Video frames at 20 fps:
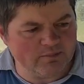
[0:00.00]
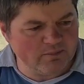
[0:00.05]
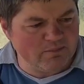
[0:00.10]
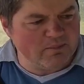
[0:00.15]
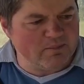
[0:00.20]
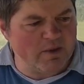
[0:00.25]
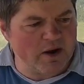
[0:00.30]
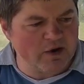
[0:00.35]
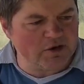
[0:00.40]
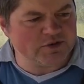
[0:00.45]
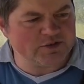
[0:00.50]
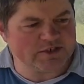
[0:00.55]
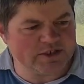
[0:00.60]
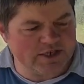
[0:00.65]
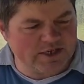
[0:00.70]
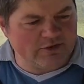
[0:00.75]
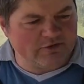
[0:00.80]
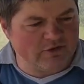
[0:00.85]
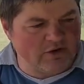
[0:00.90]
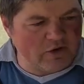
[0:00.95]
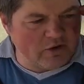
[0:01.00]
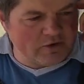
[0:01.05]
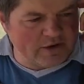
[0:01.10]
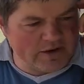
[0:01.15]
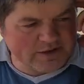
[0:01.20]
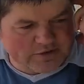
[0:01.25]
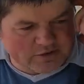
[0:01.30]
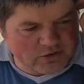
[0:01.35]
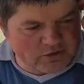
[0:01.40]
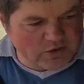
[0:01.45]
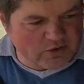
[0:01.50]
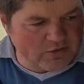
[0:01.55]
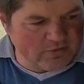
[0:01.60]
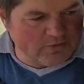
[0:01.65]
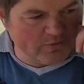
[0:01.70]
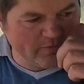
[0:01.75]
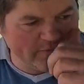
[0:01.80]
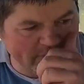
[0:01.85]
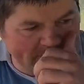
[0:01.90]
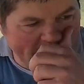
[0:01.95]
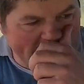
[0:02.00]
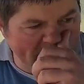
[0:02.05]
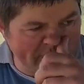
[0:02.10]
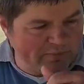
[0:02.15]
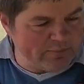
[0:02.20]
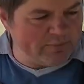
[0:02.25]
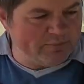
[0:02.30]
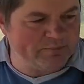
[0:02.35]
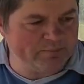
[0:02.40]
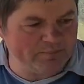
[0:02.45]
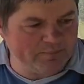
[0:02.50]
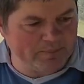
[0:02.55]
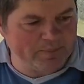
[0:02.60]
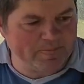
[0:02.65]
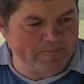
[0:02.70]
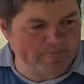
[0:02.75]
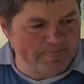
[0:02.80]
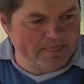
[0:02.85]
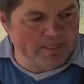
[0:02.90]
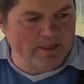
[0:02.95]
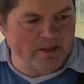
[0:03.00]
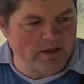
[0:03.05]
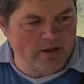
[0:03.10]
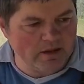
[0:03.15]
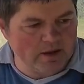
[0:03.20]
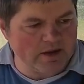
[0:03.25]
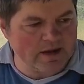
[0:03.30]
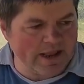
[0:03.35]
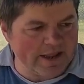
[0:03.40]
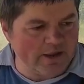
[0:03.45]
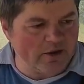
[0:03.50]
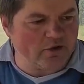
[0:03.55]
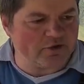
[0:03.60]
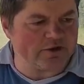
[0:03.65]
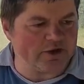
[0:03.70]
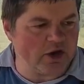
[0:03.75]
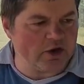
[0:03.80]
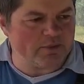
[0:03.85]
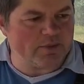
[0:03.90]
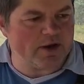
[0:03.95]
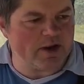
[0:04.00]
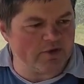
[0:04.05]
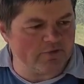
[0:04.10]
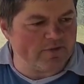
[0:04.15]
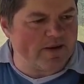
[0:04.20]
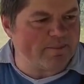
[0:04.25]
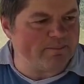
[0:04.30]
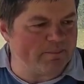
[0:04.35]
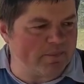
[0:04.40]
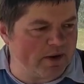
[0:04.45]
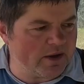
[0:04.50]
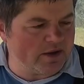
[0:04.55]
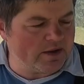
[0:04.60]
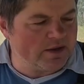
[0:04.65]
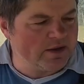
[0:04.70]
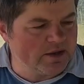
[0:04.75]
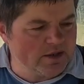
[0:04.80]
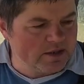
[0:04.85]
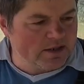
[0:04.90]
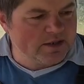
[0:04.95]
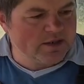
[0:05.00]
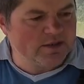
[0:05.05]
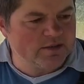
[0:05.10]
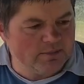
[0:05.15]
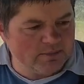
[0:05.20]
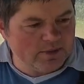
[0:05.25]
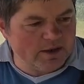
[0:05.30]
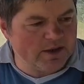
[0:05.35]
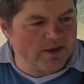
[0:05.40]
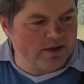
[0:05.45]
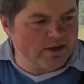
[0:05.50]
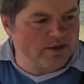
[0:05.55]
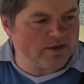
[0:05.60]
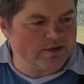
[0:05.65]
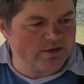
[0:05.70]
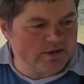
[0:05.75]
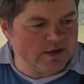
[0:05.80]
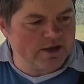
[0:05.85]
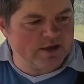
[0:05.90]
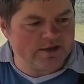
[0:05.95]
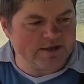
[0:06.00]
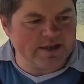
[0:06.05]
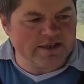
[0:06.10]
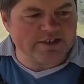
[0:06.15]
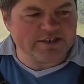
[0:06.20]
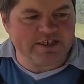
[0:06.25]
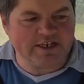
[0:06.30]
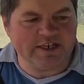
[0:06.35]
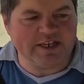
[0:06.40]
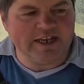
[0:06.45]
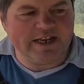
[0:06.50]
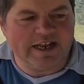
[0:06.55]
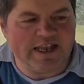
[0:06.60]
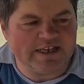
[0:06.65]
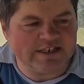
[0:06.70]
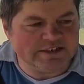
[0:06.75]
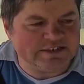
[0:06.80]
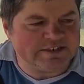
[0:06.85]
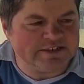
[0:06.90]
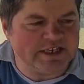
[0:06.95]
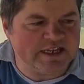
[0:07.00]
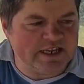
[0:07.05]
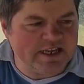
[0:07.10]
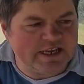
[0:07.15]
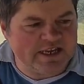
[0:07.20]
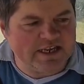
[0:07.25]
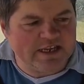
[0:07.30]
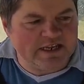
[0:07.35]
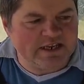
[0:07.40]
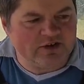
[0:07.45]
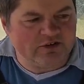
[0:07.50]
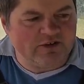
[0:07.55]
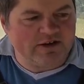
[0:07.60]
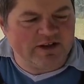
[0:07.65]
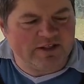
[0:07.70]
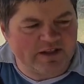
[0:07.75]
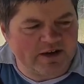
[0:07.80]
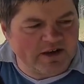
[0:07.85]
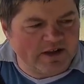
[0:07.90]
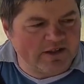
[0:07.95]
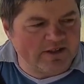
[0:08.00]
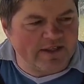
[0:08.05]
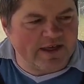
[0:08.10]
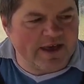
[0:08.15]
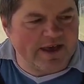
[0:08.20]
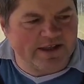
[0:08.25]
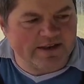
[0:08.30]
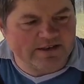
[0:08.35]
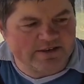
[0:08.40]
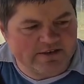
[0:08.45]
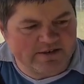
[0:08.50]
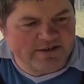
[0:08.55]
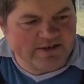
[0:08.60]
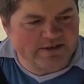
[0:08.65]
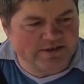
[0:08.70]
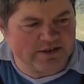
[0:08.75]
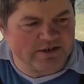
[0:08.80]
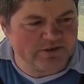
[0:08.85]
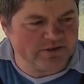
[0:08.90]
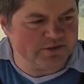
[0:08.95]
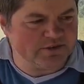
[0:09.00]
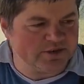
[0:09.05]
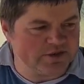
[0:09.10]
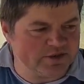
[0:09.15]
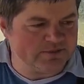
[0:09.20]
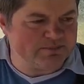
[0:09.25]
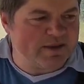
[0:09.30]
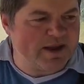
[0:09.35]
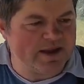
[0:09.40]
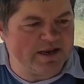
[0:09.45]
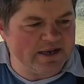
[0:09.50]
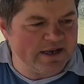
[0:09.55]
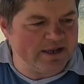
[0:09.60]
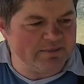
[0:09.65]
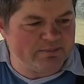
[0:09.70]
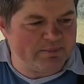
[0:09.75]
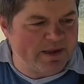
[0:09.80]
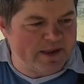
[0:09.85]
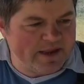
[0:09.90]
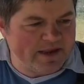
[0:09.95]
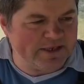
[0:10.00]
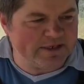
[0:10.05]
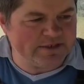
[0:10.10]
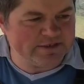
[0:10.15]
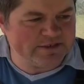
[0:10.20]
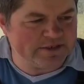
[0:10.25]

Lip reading: mostly drilled in sort of late October, November, but didn't see any linseed or anything like that. So it's mainly beans,